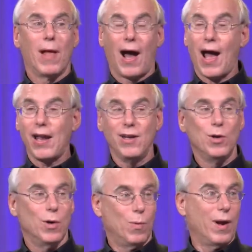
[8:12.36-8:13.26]
I
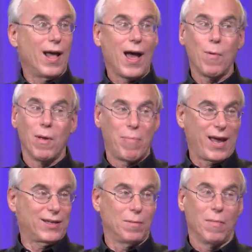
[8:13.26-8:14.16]
knew when I went
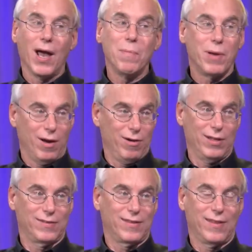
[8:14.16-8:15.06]
back to my
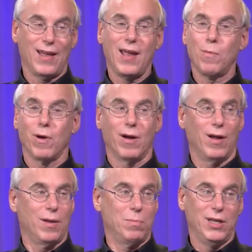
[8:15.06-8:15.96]
parents, they were
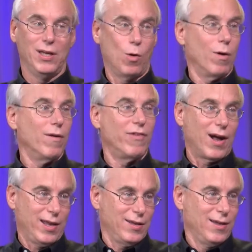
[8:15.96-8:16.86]
going to be
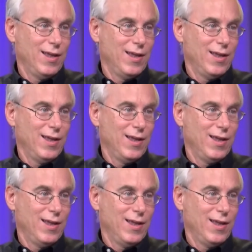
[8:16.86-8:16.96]
horrified.